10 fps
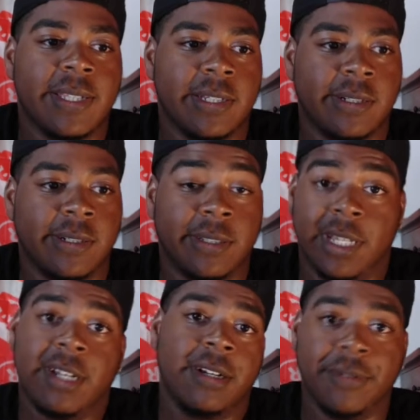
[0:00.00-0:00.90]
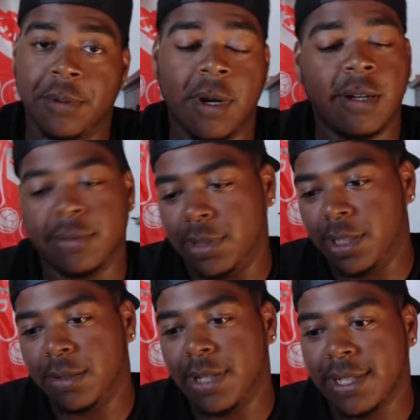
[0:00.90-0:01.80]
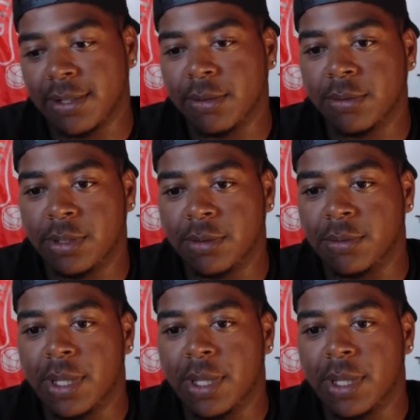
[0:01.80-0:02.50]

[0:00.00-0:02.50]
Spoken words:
are there. If you are, that's cool too.